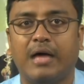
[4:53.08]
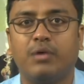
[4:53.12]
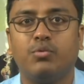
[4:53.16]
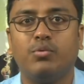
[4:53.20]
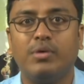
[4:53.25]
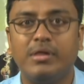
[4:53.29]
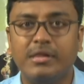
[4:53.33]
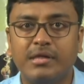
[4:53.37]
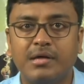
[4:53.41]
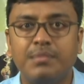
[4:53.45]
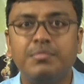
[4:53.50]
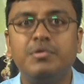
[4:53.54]
I
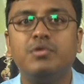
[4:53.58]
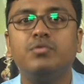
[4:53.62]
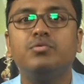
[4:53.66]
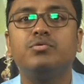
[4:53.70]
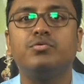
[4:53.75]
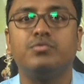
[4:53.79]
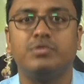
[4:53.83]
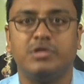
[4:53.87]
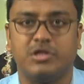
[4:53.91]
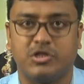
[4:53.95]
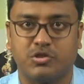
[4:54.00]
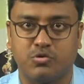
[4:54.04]
welcome you
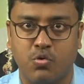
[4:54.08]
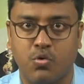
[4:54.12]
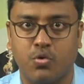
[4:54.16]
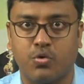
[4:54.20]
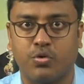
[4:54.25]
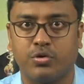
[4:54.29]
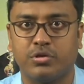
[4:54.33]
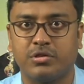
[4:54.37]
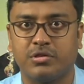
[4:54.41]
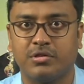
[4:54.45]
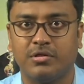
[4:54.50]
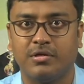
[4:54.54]
to this
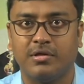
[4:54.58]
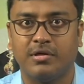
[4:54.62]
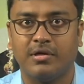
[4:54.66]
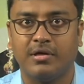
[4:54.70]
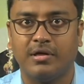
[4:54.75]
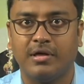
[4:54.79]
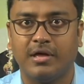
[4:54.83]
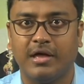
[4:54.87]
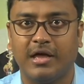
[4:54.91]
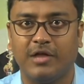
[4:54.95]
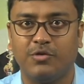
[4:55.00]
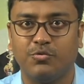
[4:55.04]
course
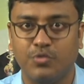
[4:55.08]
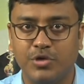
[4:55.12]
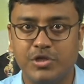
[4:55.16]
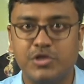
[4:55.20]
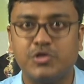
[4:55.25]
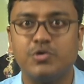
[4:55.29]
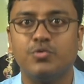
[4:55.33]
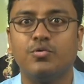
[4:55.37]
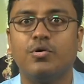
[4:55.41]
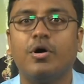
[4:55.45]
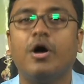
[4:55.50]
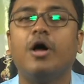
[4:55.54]
and
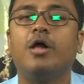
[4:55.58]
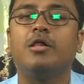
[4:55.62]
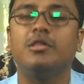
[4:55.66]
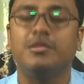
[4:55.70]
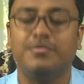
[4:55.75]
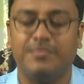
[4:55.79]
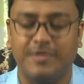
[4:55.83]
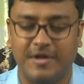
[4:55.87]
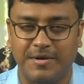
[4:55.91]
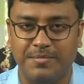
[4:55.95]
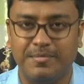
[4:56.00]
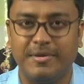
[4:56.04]
wish you all
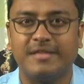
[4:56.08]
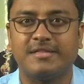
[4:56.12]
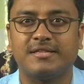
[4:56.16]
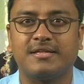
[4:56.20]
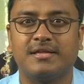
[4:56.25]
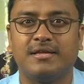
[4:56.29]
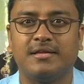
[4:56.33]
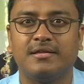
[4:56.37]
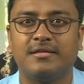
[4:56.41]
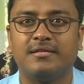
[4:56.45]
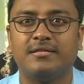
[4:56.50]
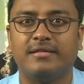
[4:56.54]
the very
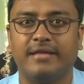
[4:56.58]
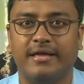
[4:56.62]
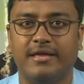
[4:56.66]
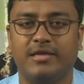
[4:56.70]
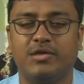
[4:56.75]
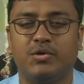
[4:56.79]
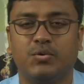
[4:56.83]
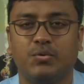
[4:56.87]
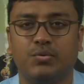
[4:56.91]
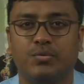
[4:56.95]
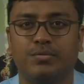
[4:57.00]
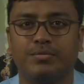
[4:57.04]
best.
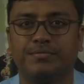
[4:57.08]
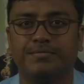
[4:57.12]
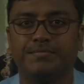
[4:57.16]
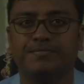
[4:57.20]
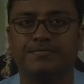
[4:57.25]
Thank you.